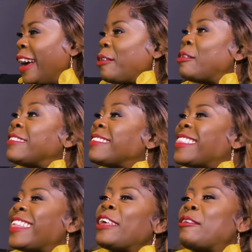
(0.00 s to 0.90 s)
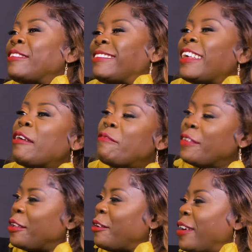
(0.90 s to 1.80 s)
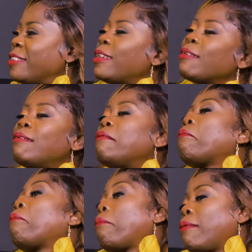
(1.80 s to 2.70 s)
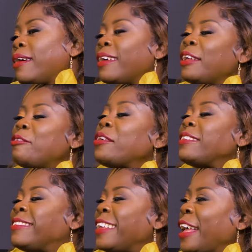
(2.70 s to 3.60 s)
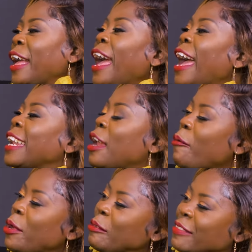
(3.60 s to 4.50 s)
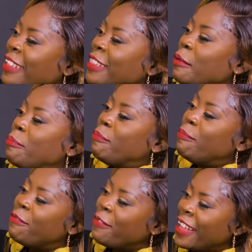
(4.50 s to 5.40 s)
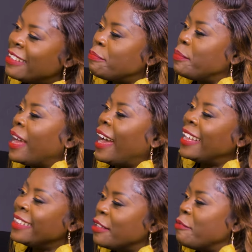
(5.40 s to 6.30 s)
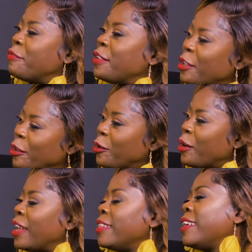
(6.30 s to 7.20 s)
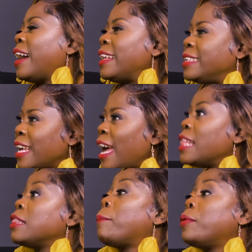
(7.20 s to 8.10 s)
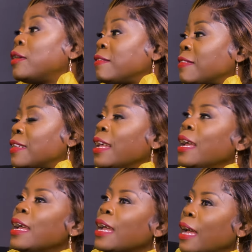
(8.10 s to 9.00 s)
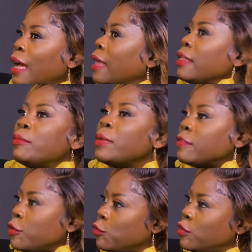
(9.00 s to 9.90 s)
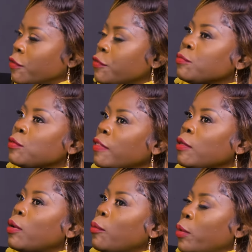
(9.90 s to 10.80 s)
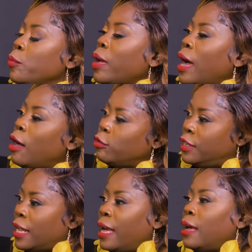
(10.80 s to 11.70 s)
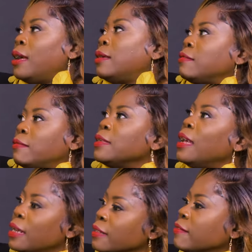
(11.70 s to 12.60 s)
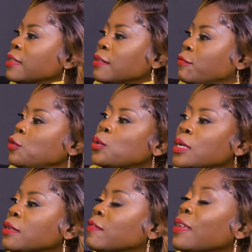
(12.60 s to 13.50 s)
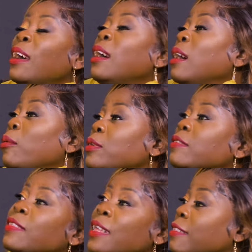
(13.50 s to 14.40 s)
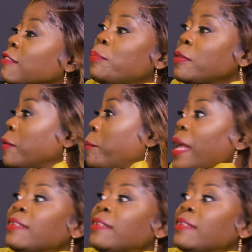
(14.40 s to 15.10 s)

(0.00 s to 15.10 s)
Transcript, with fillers: mm-hmm. you just think you just see a video and you're like, oh, mm. interesting. And now when you see the face behind the video yeah, and the yeah. and the person, mm-hmm. I think it makes a huge difference because I think when we are out here as listeners, viewers, we just think this person